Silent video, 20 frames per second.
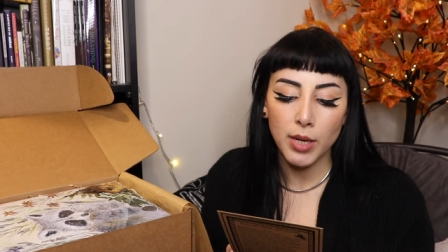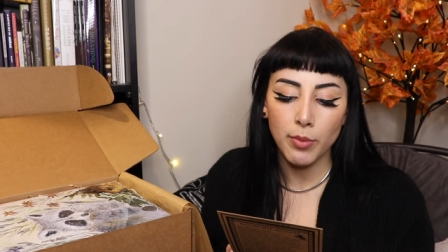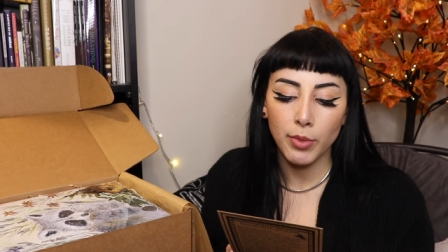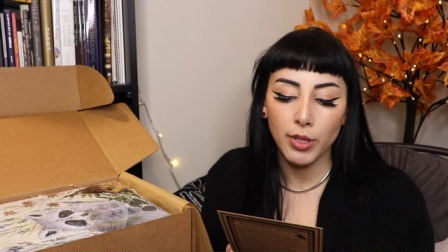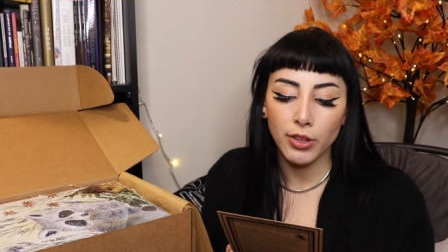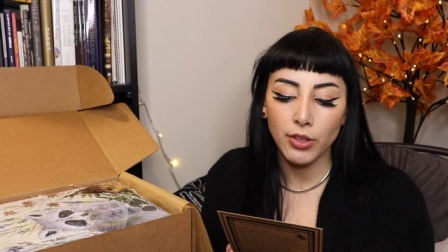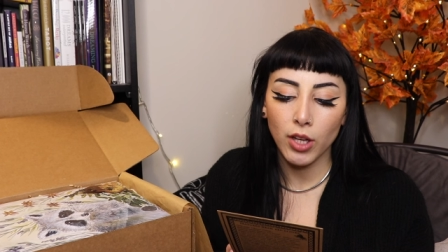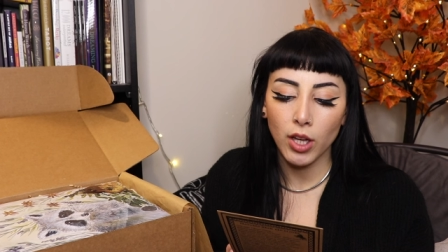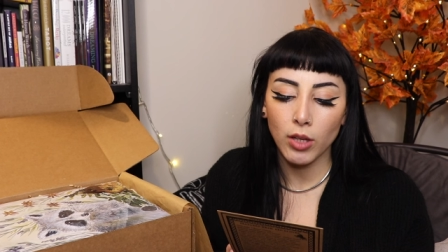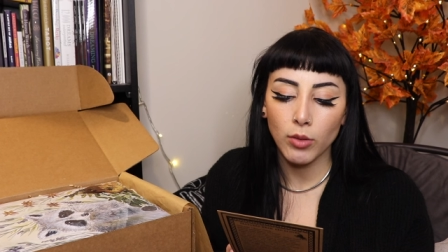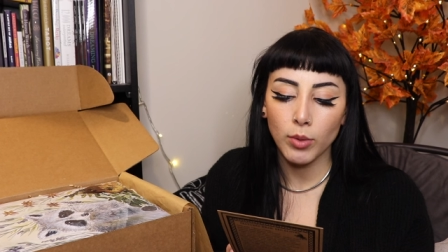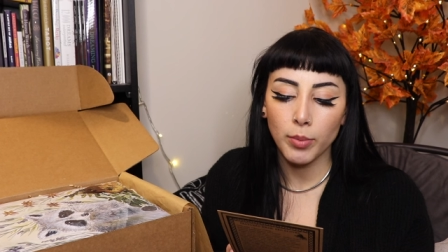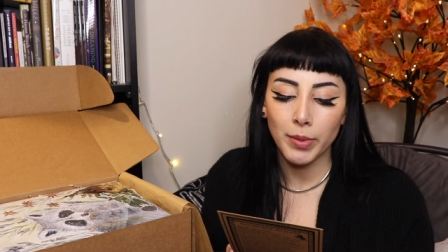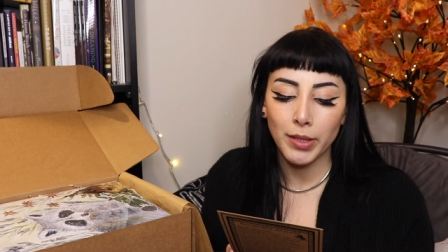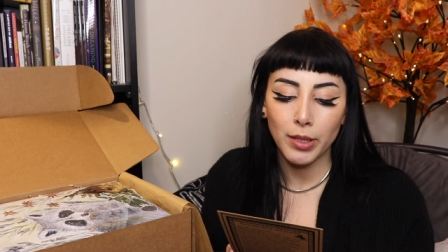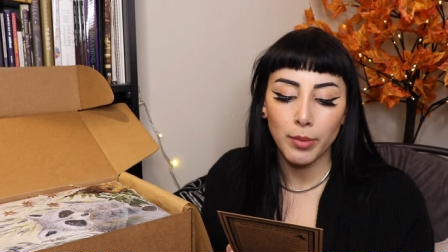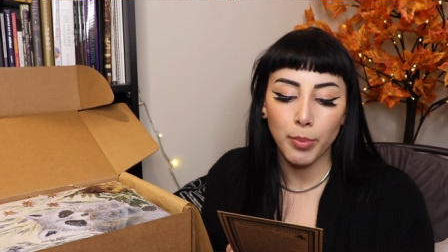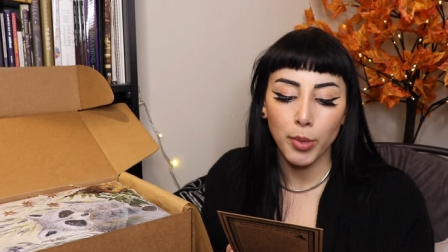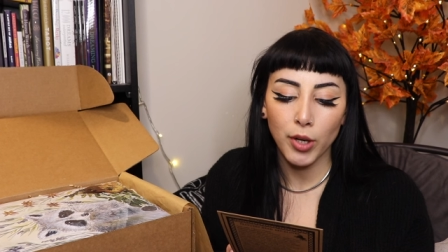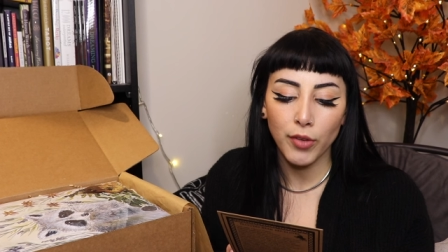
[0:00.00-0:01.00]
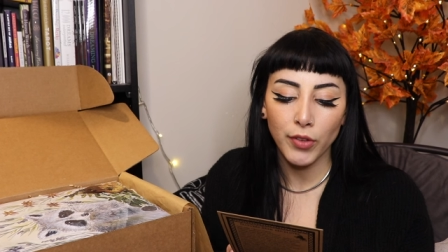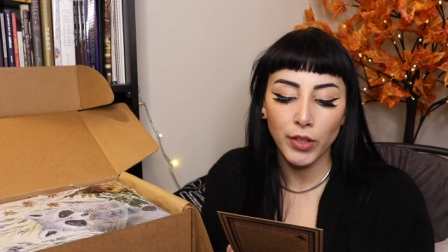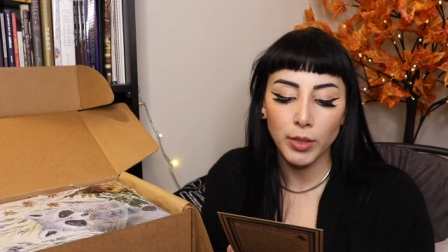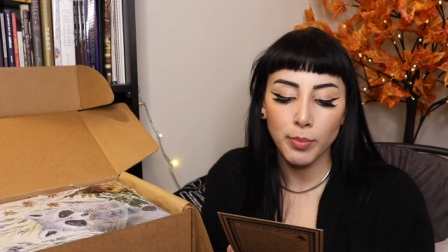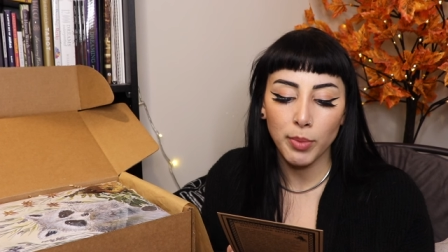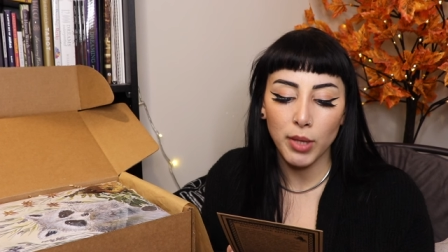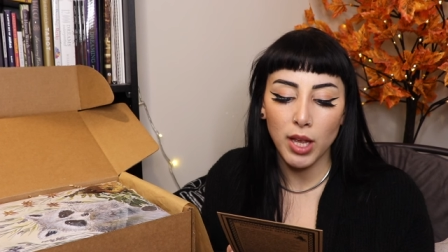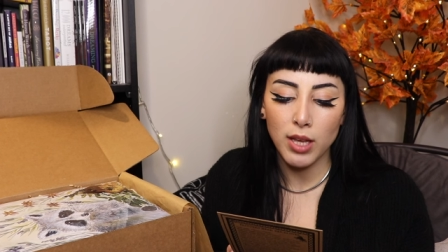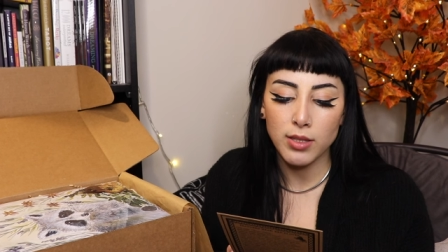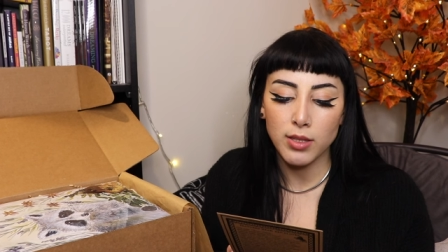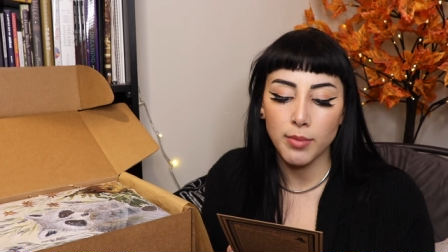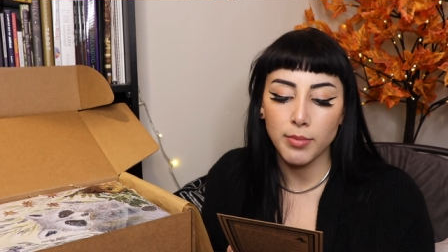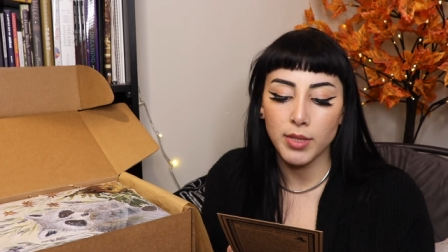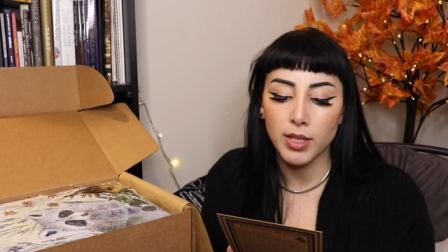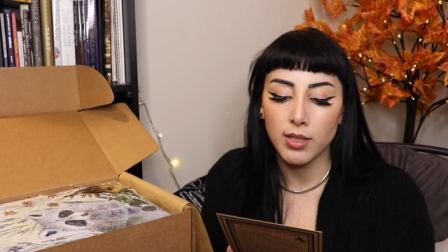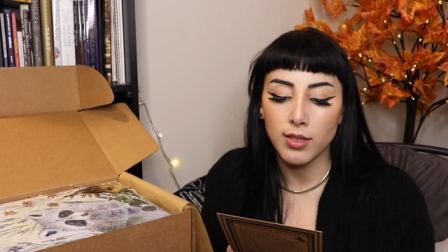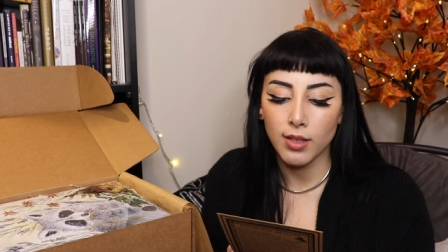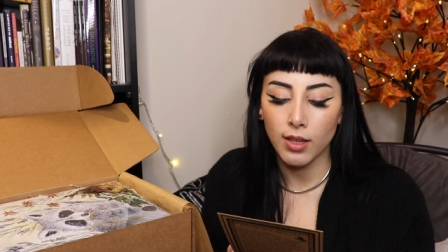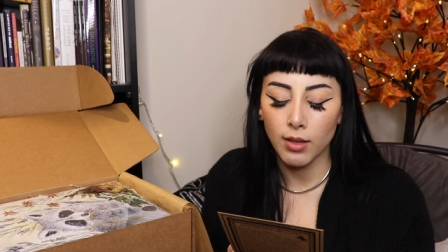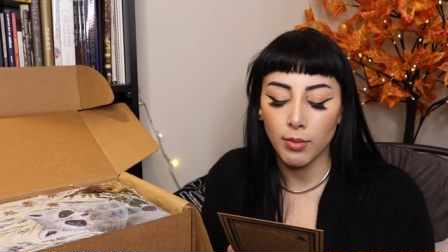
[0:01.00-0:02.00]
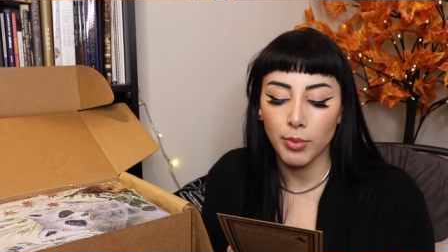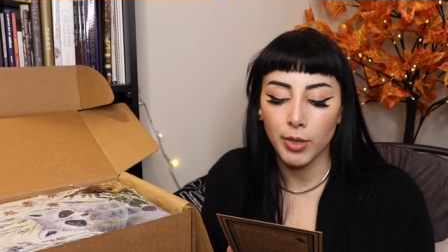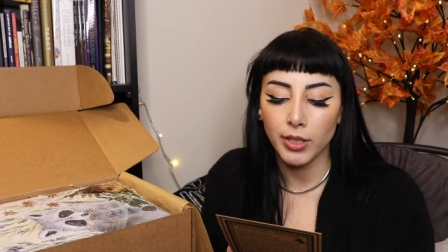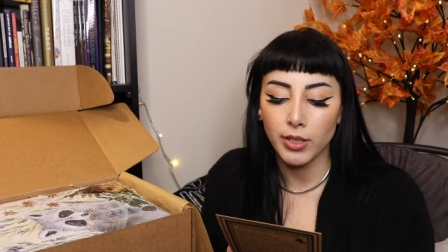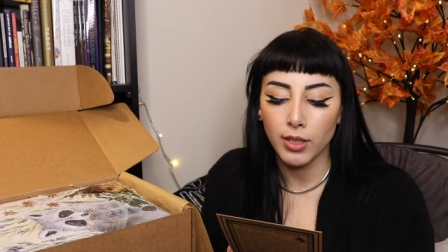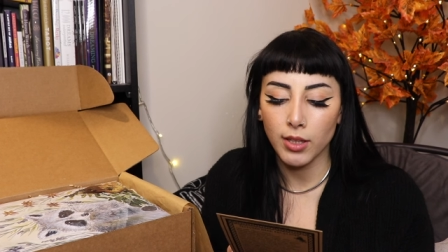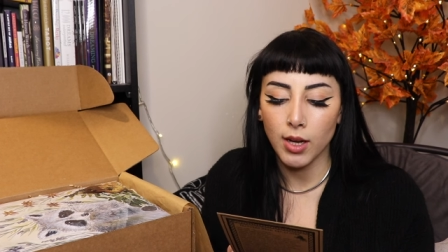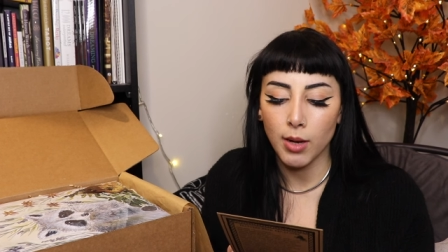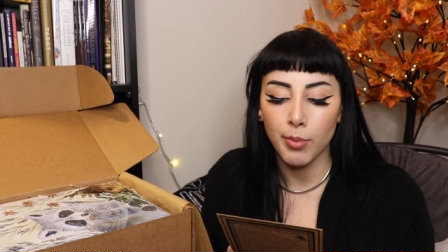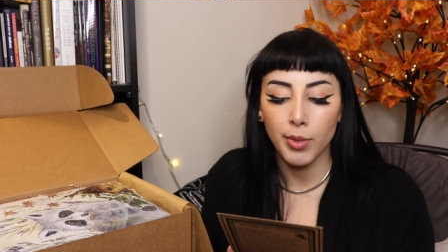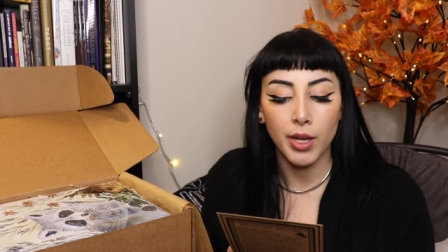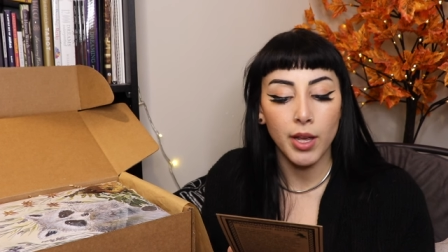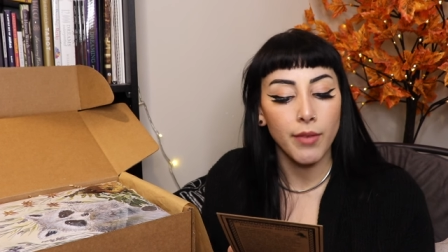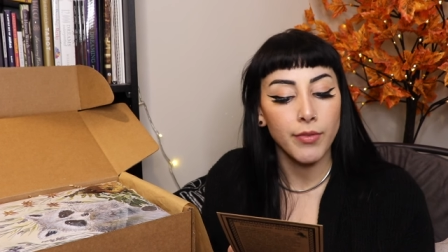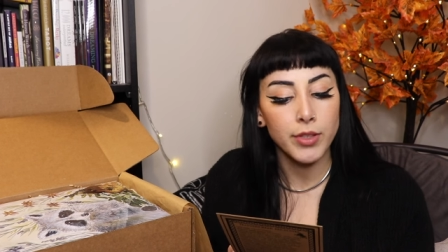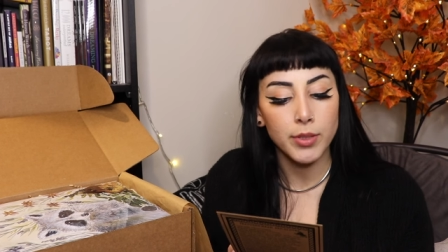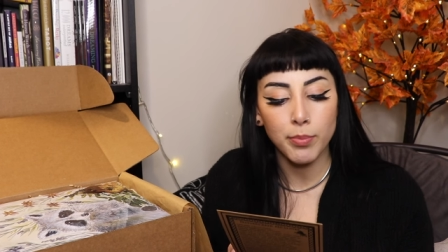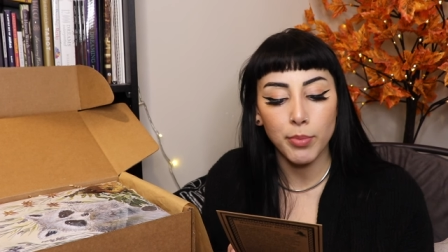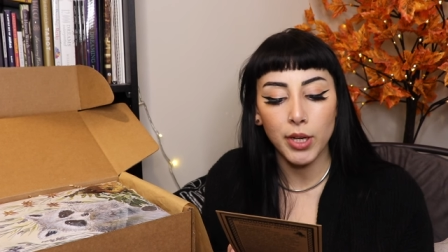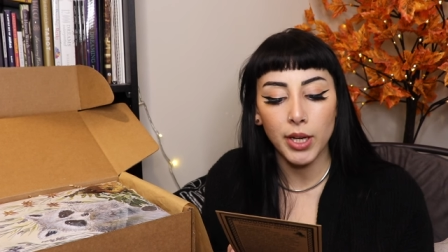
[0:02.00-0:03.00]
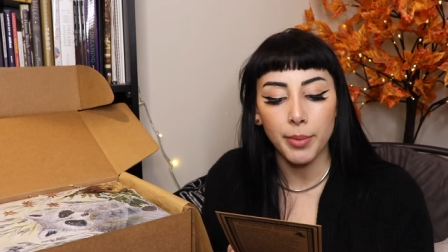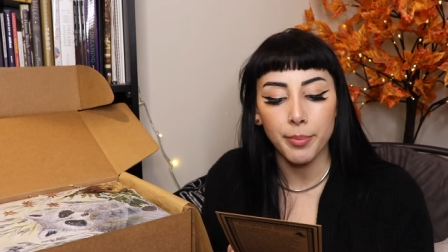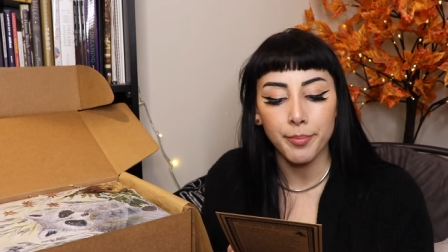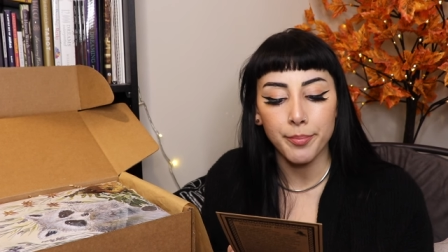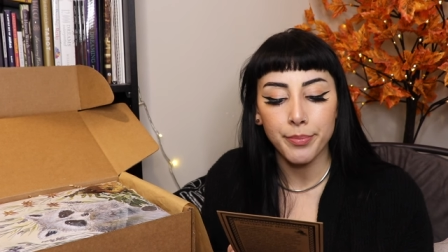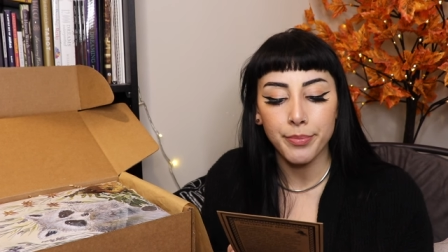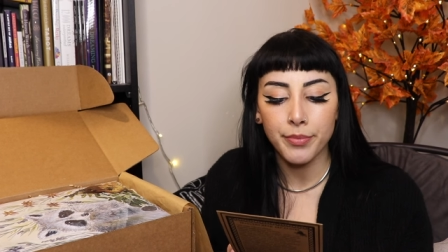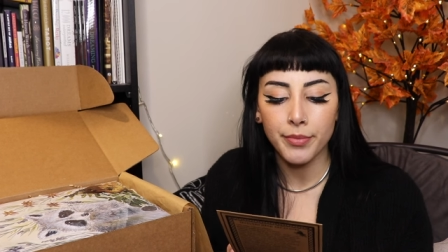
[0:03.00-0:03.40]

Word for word: and we thought it would be the perfect blossom to celebrate the coming of spring.